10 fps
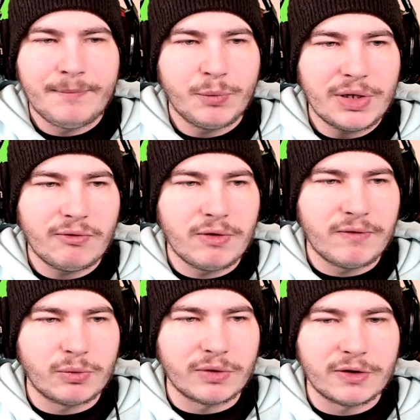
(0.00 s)
We'll get rid of
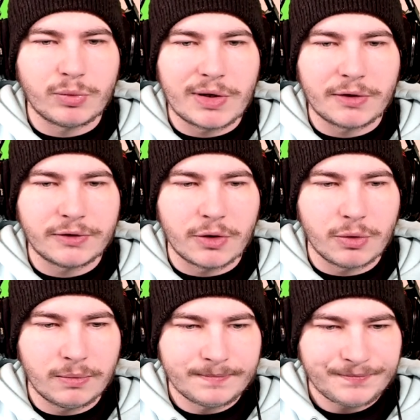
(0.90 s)
this one as well,
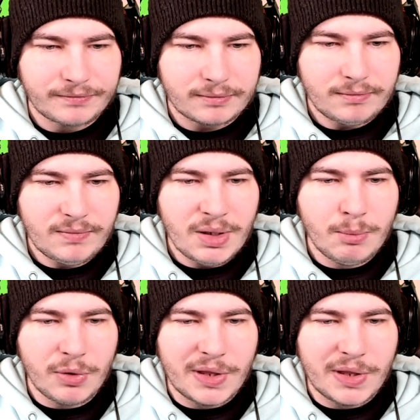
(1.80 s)
so put